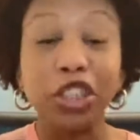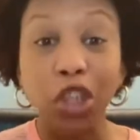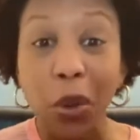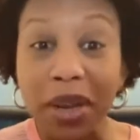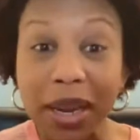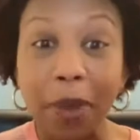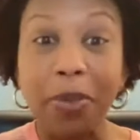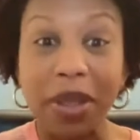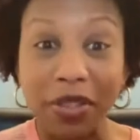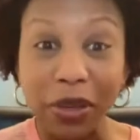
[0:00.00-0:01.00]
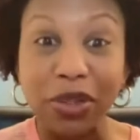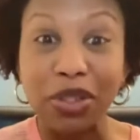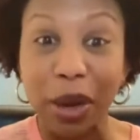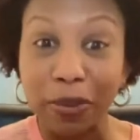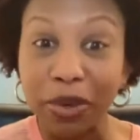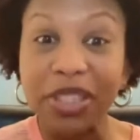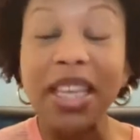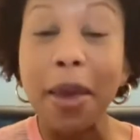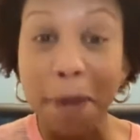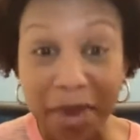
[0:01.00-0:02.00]
Showing up in those
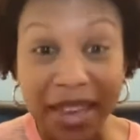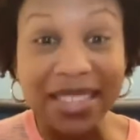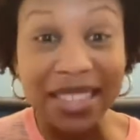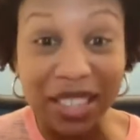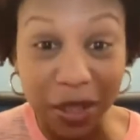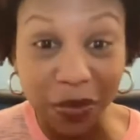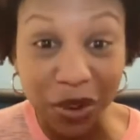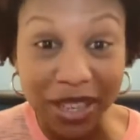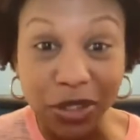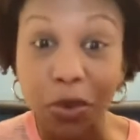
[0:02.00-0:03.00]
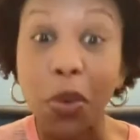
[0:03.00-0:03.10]
numbers, it makes a difference.